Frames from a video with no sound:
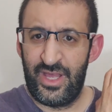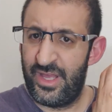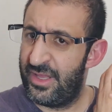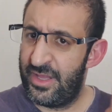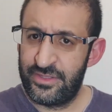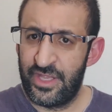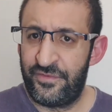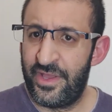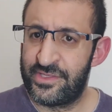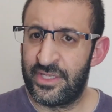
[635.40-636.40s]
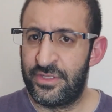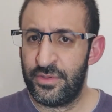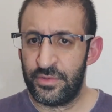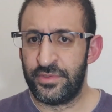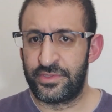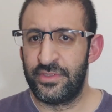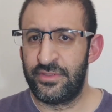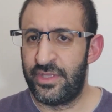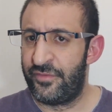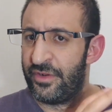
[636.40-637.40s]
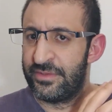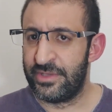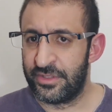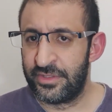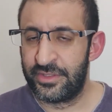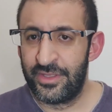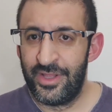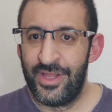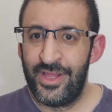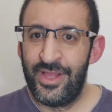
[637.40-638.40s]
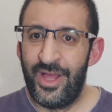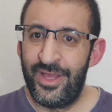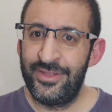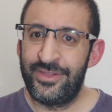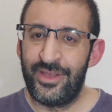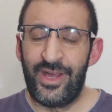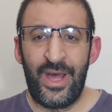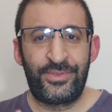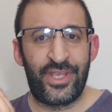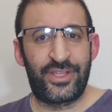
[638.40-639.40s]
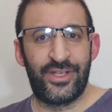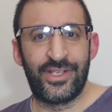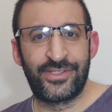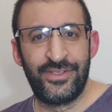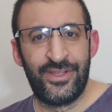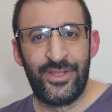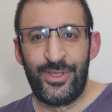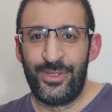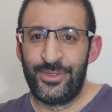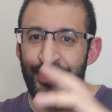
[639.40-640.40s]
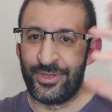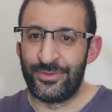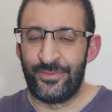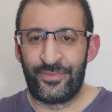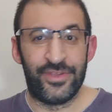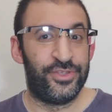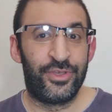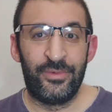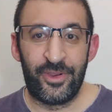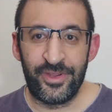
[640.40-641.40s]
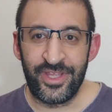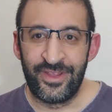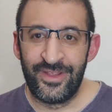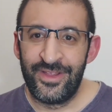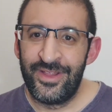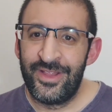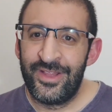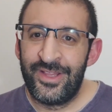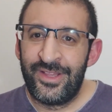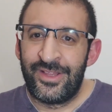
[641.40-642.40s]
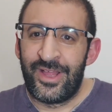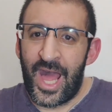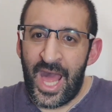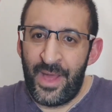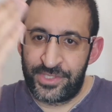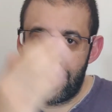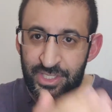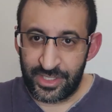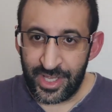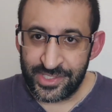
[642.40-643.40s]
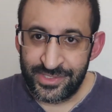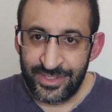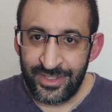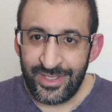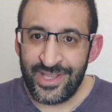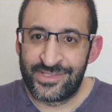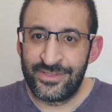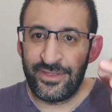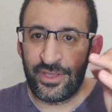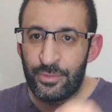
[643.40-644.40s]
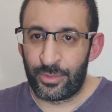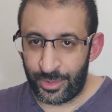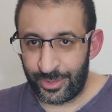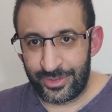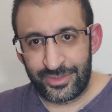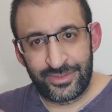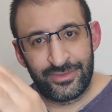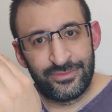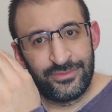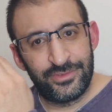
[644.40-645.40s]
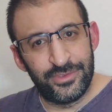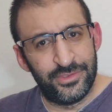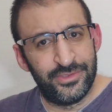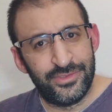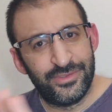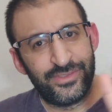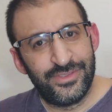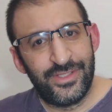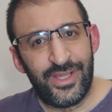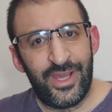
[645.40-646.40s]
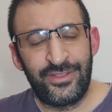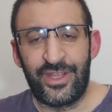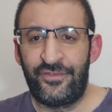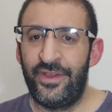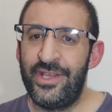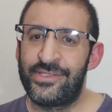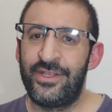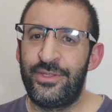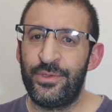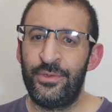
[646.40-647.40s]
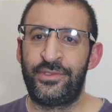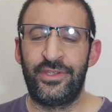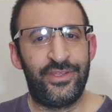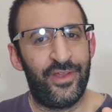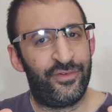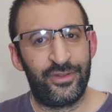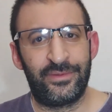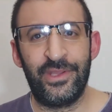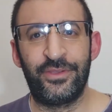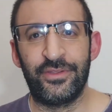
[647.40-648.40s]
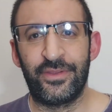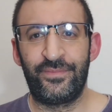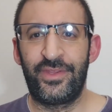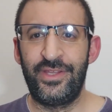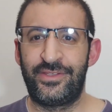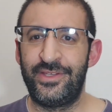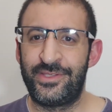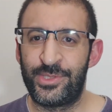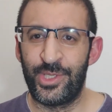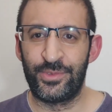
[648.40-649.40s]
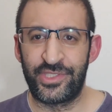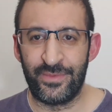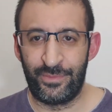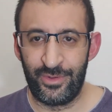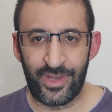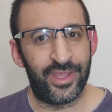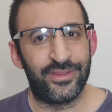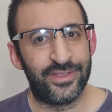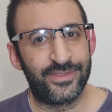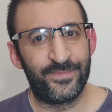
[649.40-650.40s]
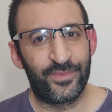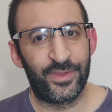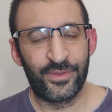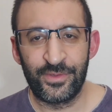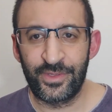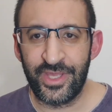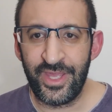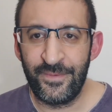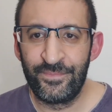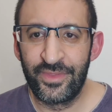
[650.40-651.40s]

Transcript: interface that use default method and abstract class. So in summary, abstract class isn't equal to interface that use default method. It is so simple like this. Okay?